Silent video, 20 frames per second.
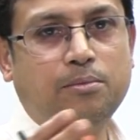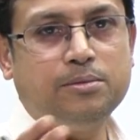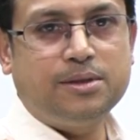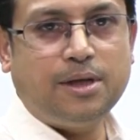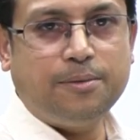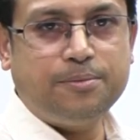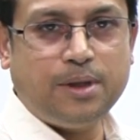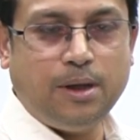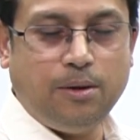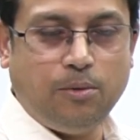
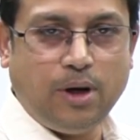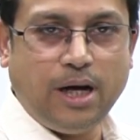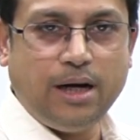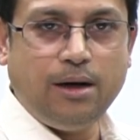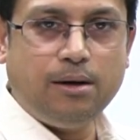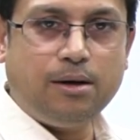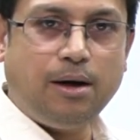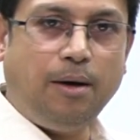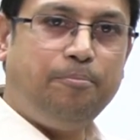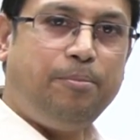
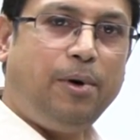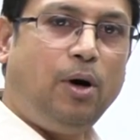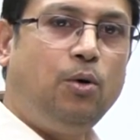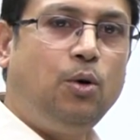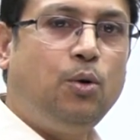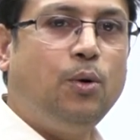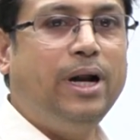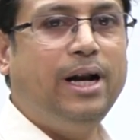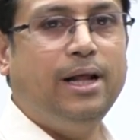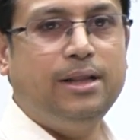compound
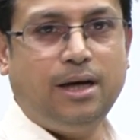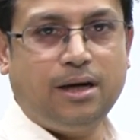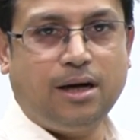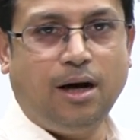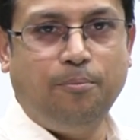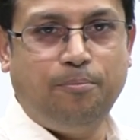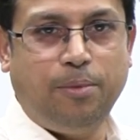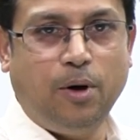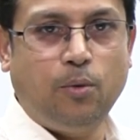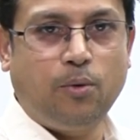to another
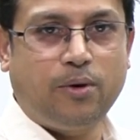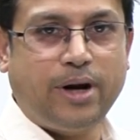compound,